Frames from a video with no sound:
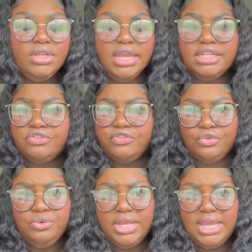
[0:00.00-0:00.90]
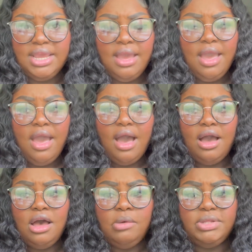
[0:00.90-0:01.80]
It's fruity.
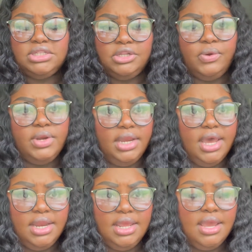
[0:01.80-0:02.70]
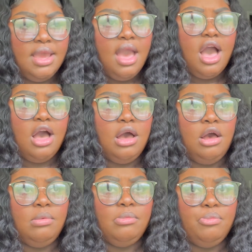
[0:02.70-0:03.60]
It's a little nutty,
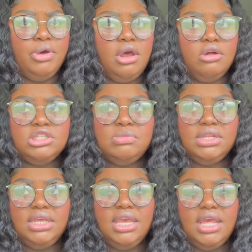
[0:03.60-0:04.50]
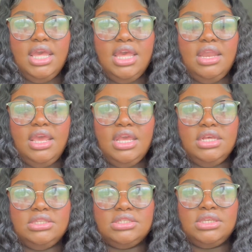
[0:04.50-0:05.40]
but ultimately it
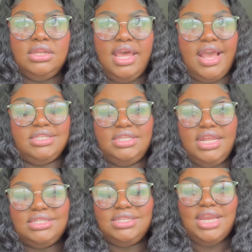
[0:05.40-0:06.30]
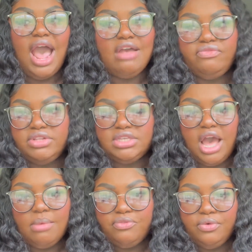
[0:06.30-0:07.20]
is, like I said, it's not the
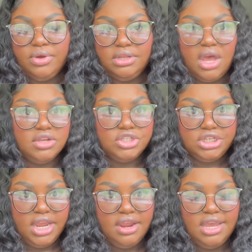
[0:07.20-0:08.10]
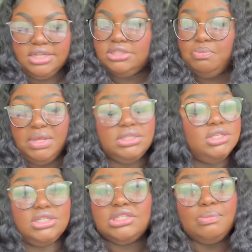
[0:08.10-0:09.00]
Tom Ford Lost Cherry. It's meant
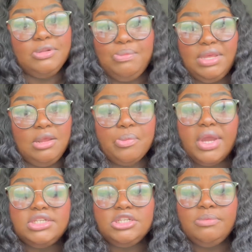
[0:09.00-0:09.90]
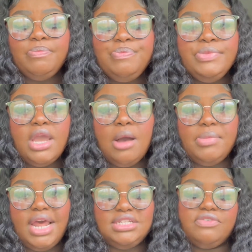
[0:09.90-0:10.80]
to just simply be an impression.
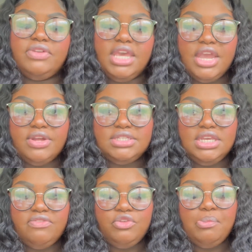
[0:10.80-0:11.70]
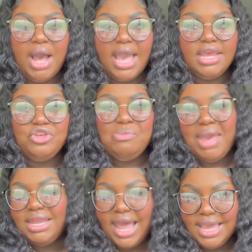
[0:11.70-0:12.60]
But I definitely guarantee if you buy it, you
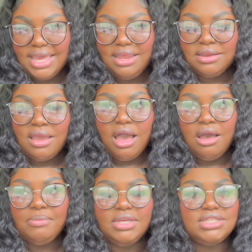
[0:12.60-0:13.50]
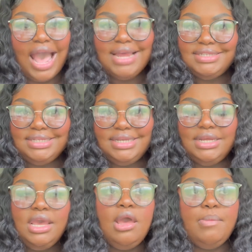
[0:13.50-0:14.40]
may like it, because I
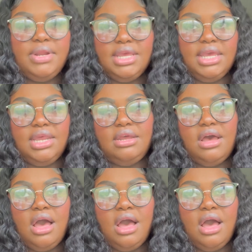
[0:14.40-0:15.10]
did. But again,